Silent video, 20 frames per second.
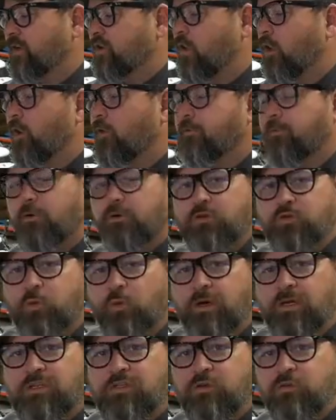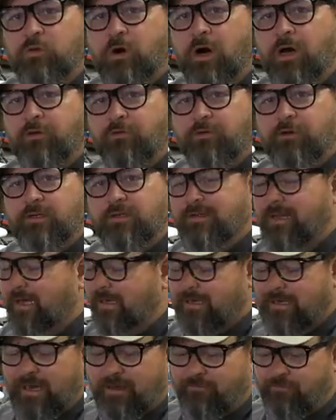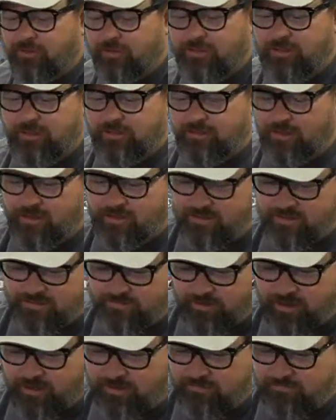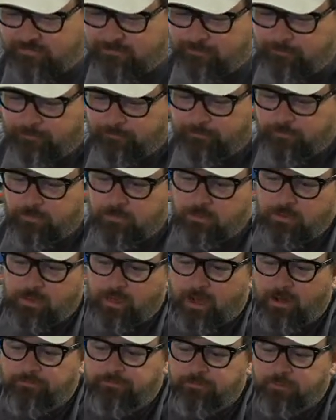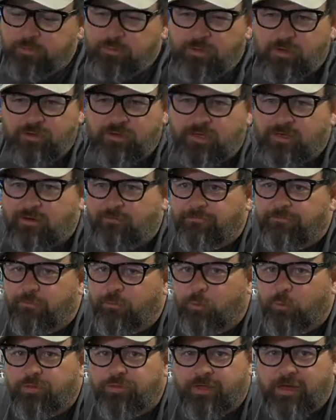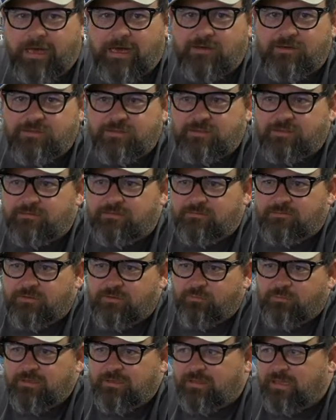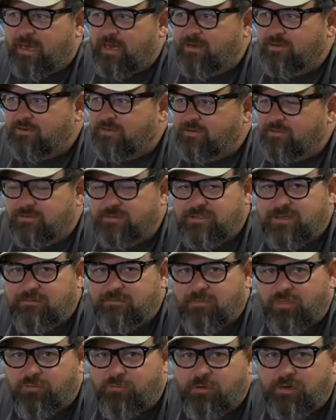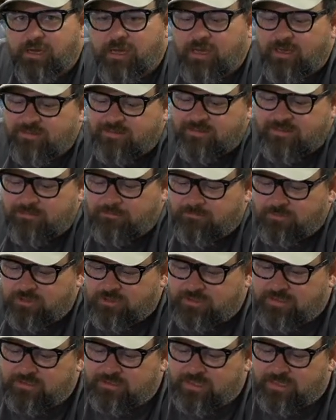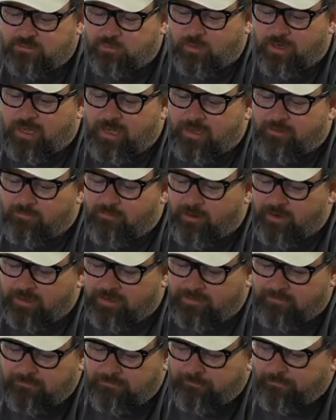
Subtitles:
call for a 2200 like everything does, right? I flew it on like a 4000, 3000 or something, 3S, just because that's what I had ready.